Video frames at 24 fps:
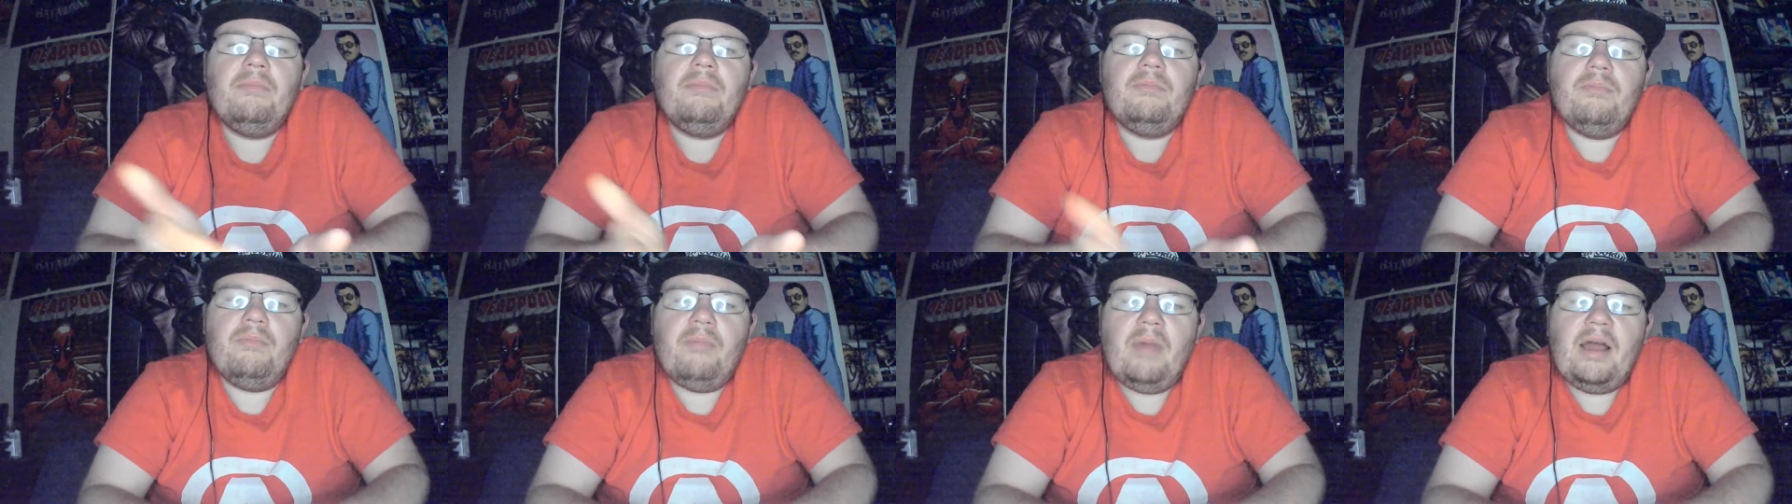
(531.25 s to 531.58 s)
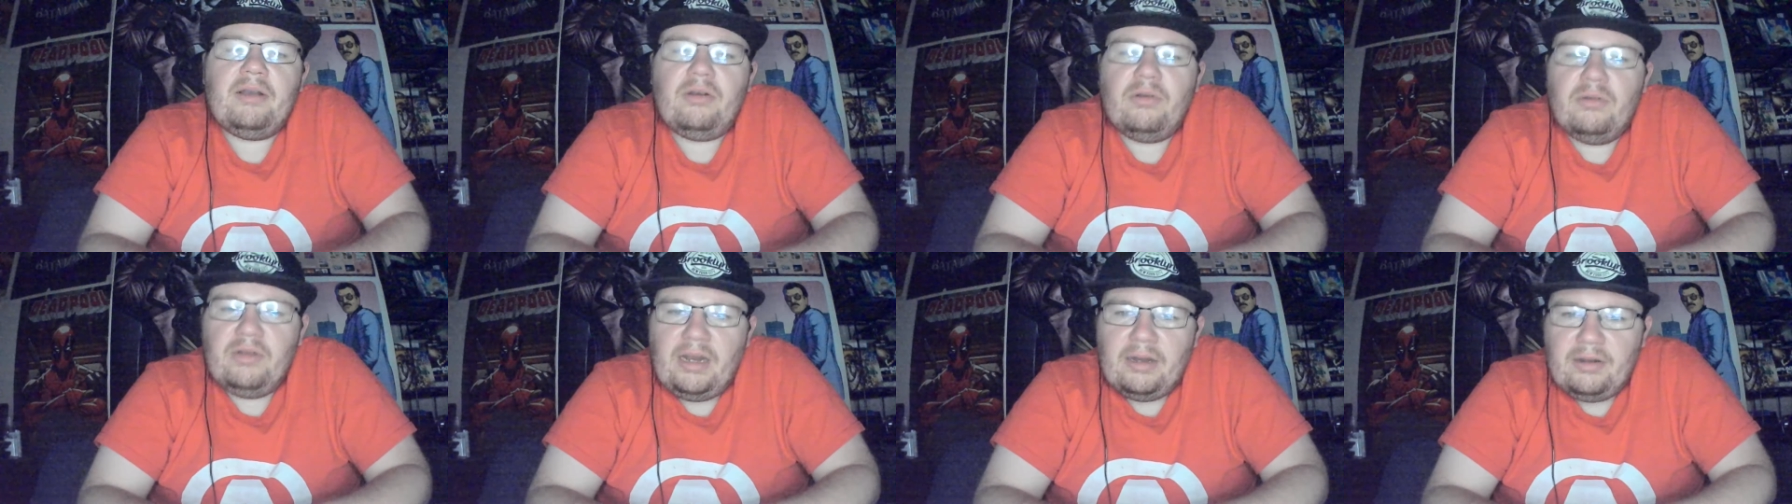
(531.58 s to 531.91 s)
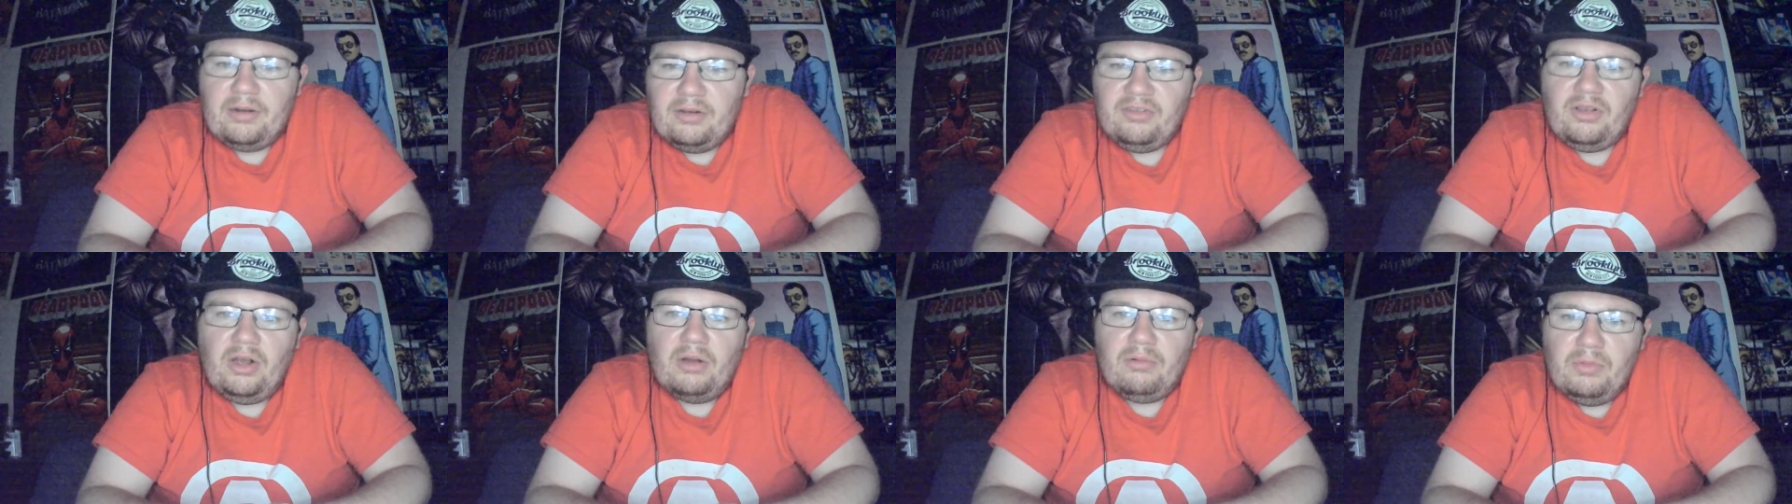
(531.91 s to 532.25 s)
Michael
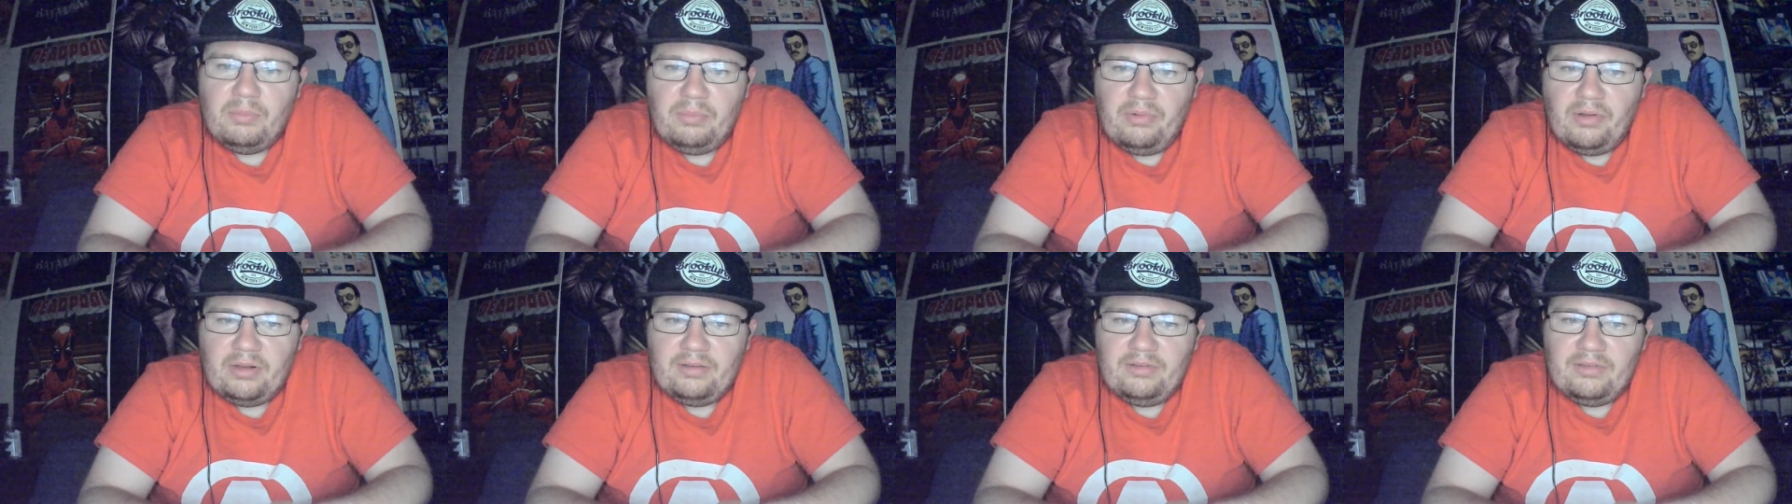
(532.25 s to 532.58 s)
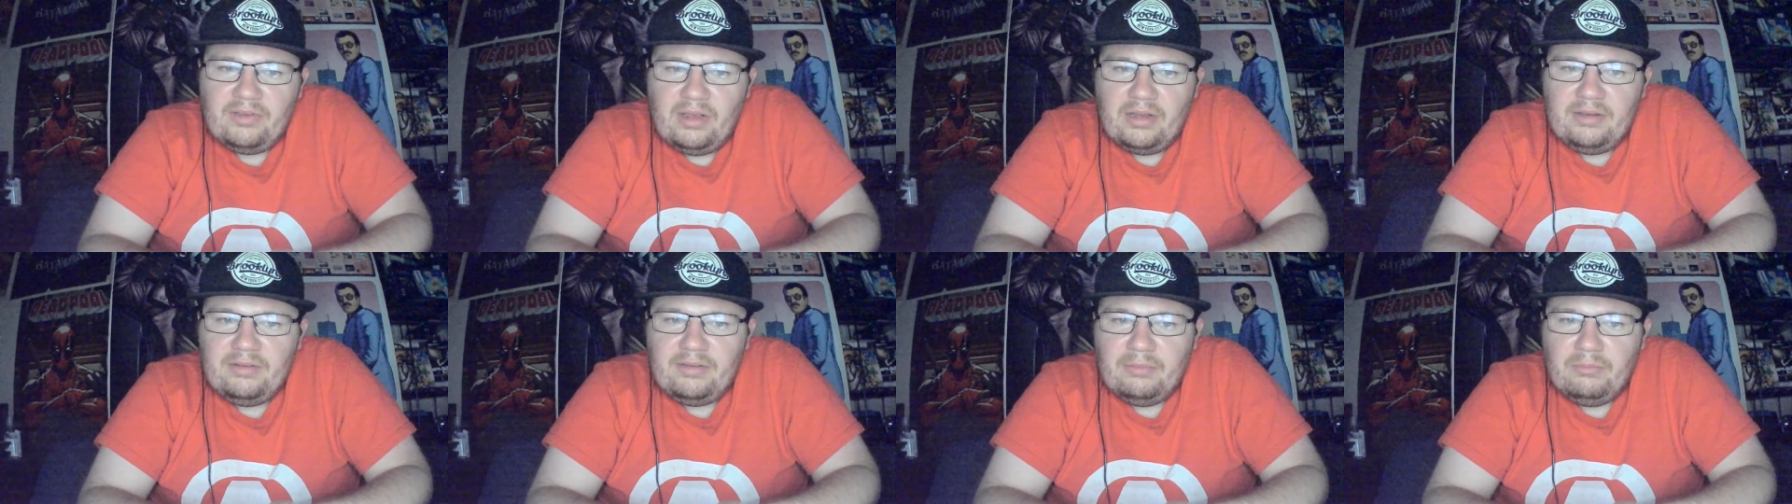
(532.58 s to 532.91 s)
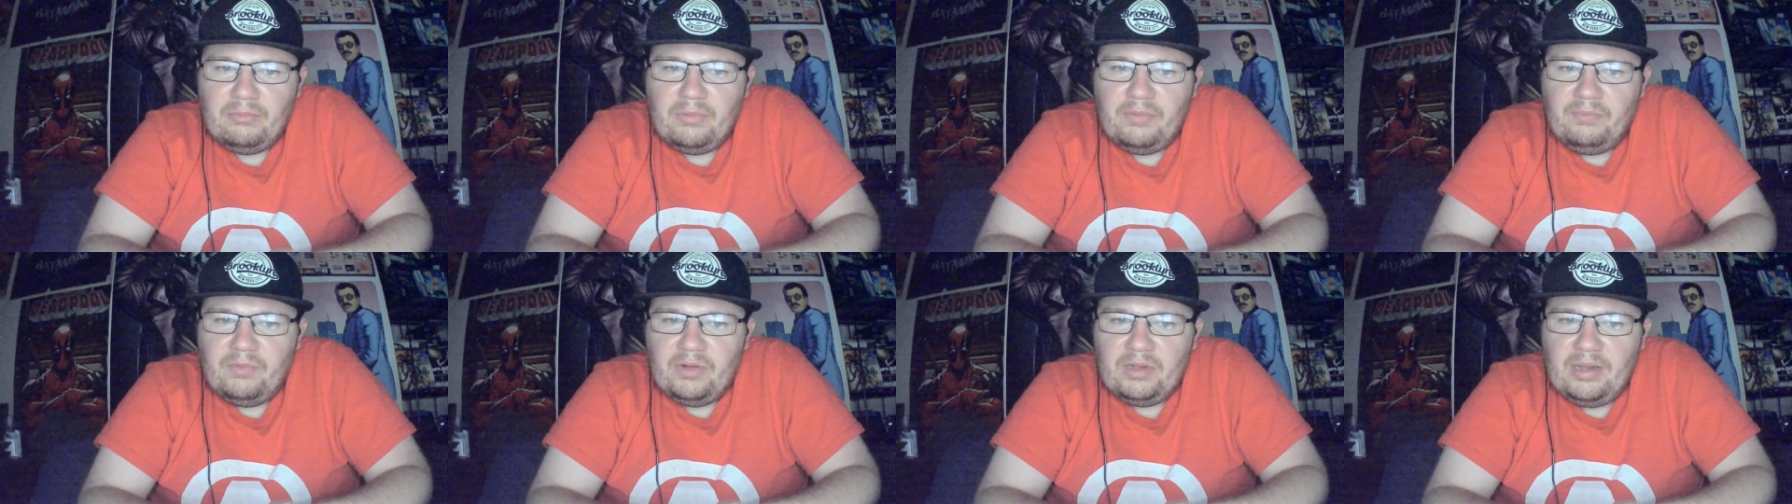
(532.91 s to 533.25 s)
Nakazawa blindsides him with the